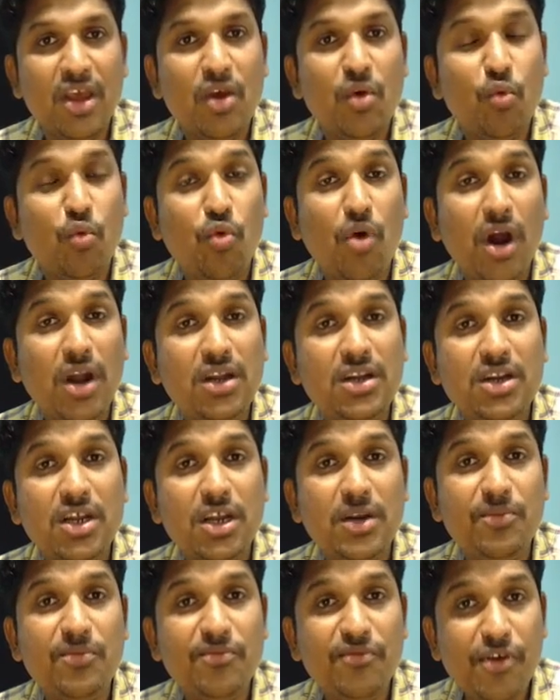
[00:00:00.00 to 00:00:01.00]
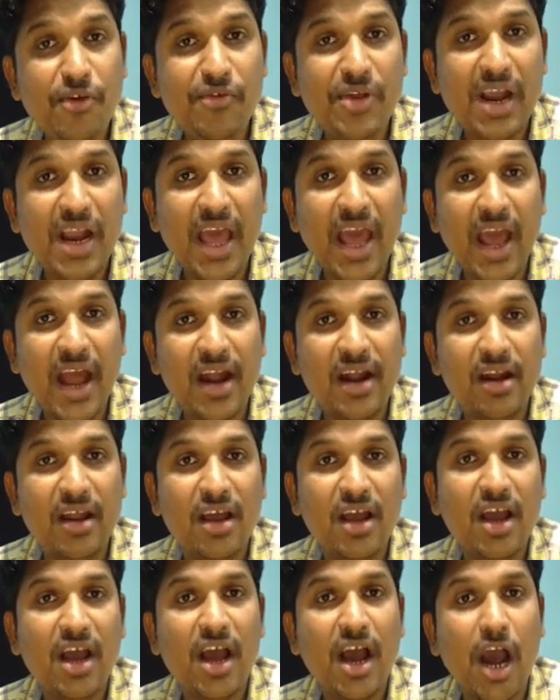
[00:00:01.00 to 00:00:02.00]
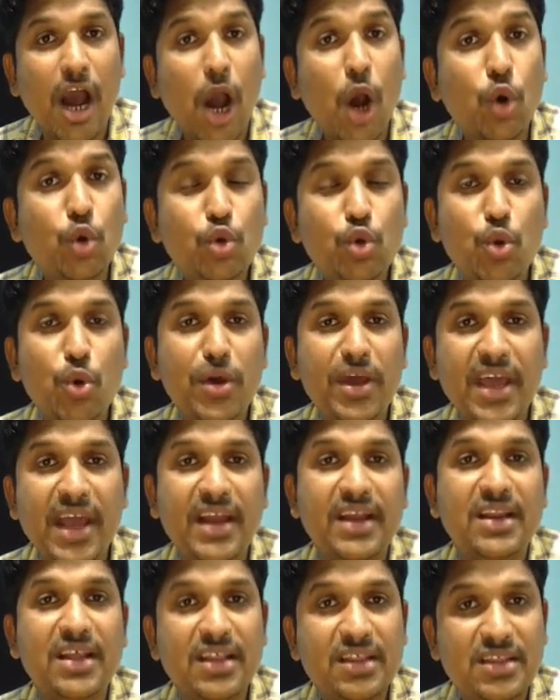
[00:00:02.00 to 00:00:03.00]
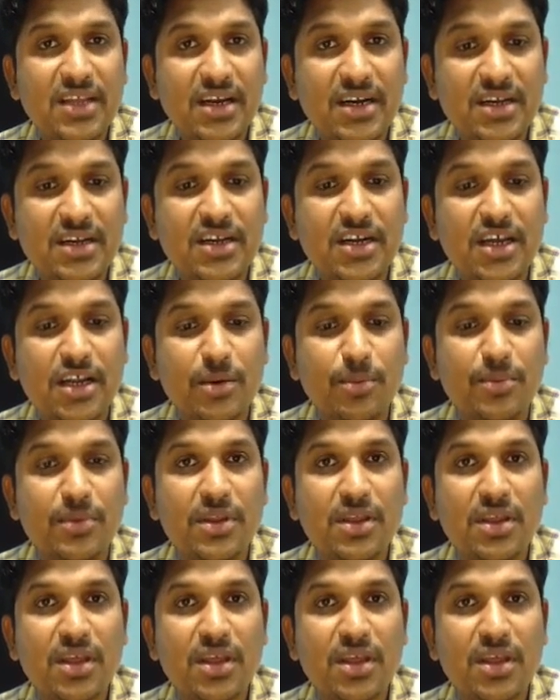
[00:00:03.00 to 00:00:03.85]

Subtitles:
What term we will add? How to get that term?